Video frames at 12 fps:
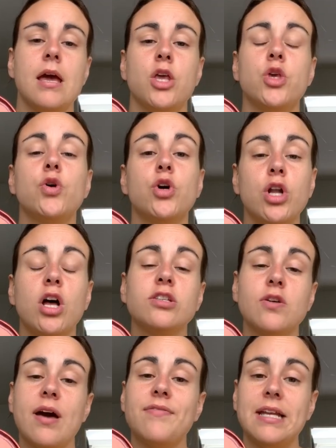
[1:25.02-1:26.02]
You could
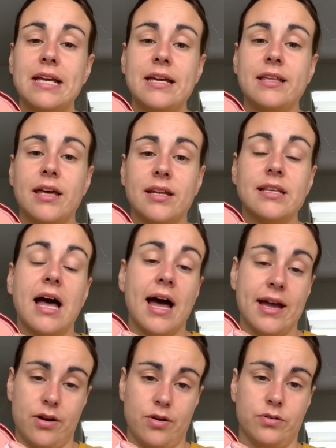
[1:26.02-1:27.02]
also have an E that is higher.